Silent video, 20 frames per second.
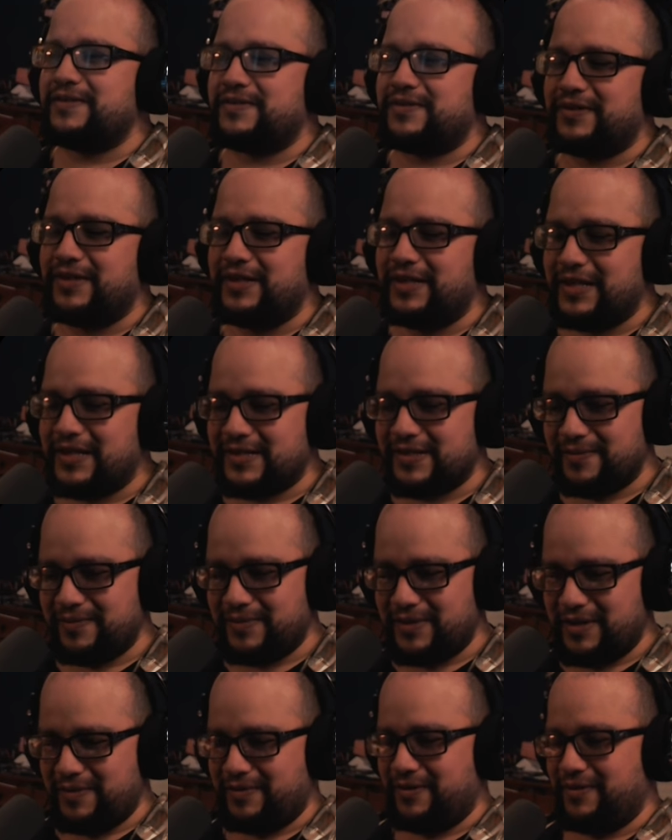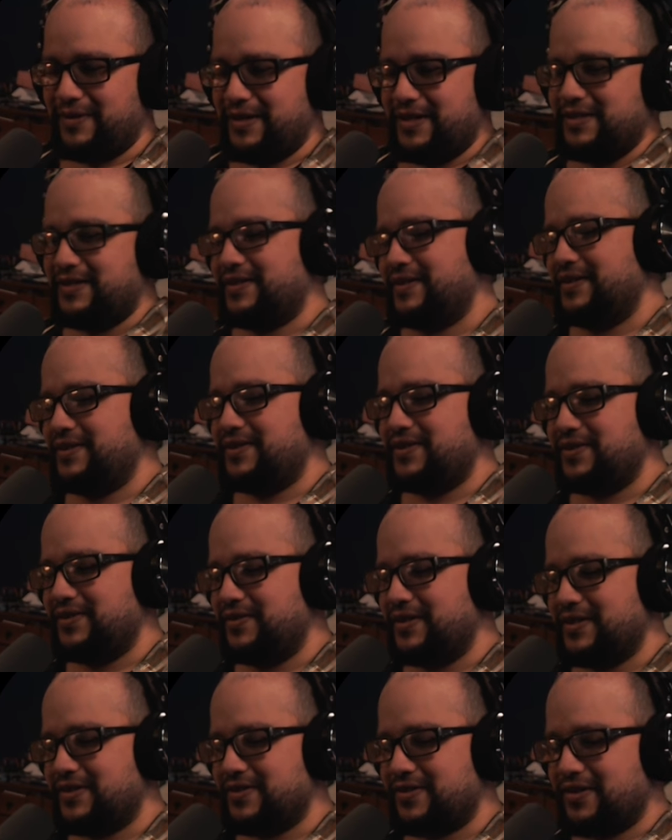really nice on paper, right? So let's
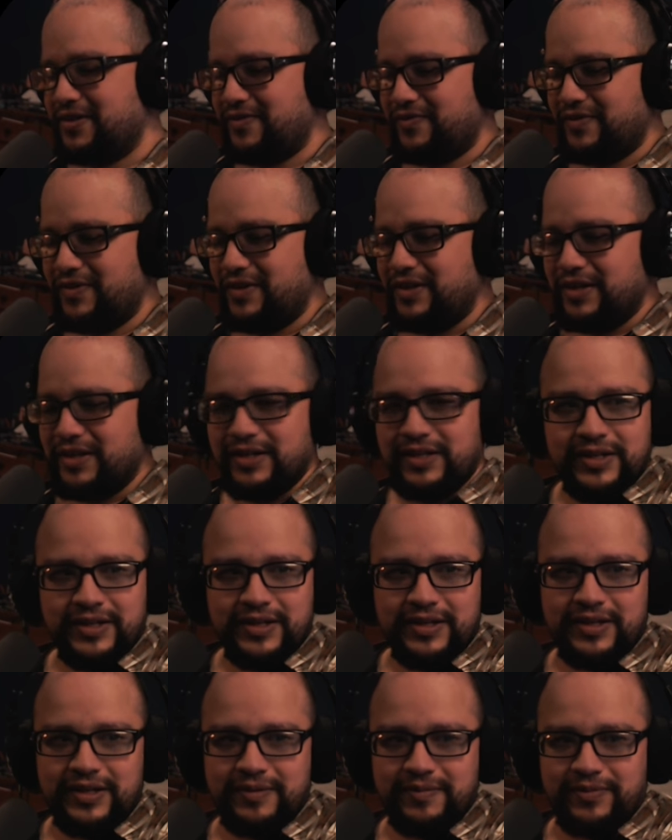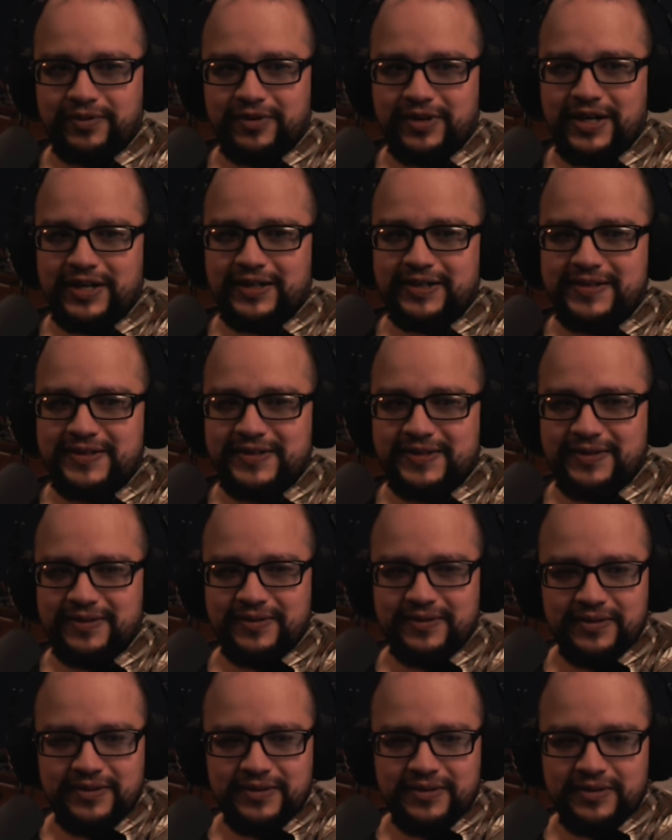show this off in practice,
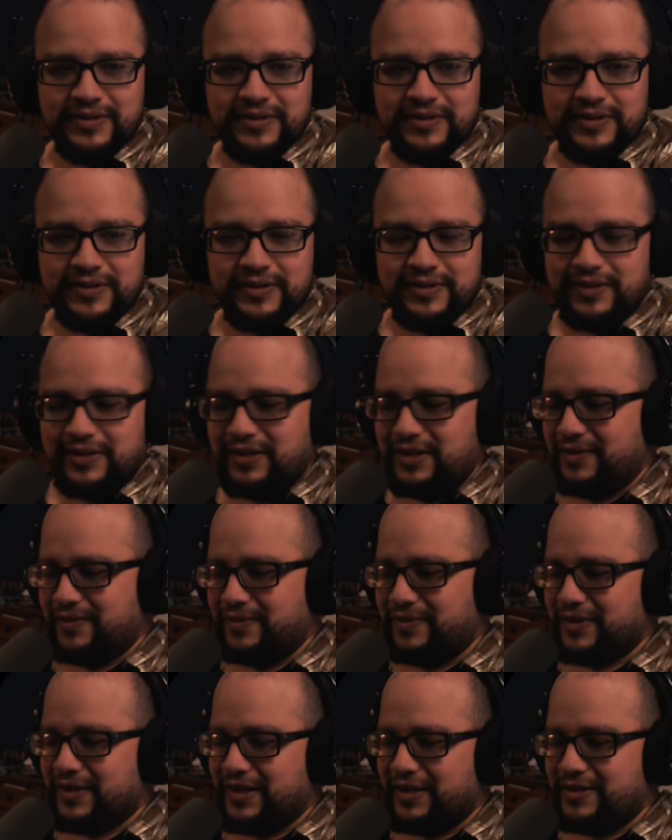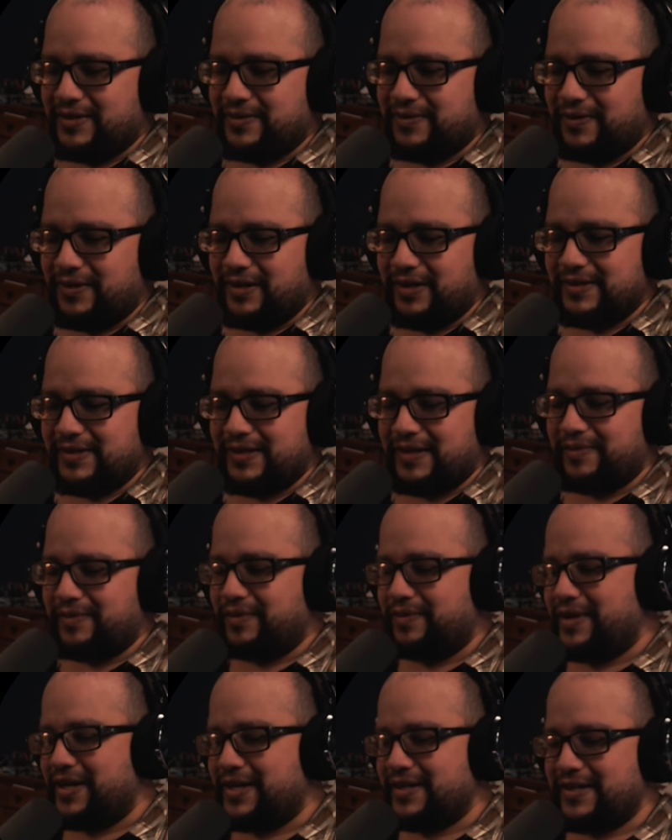and then we'll get into our
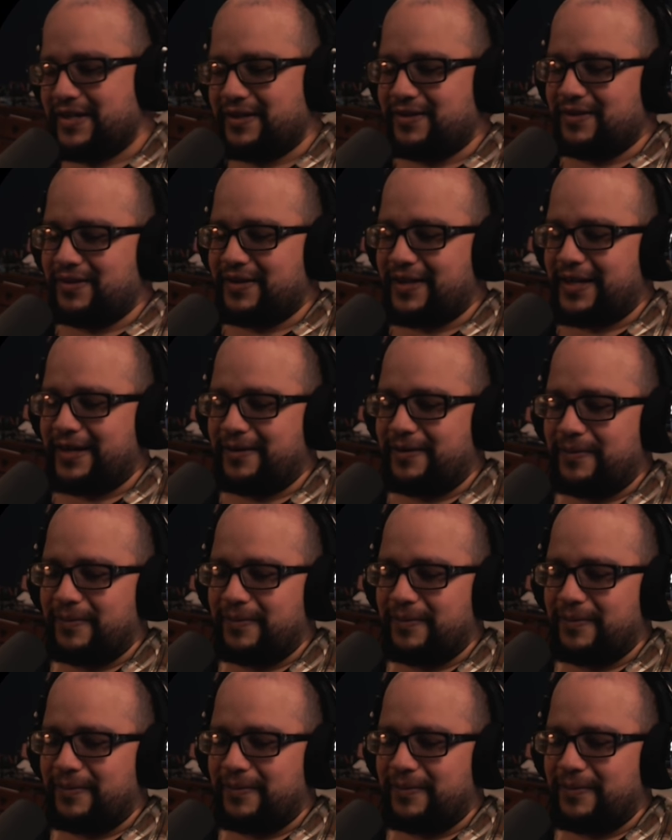example match after that.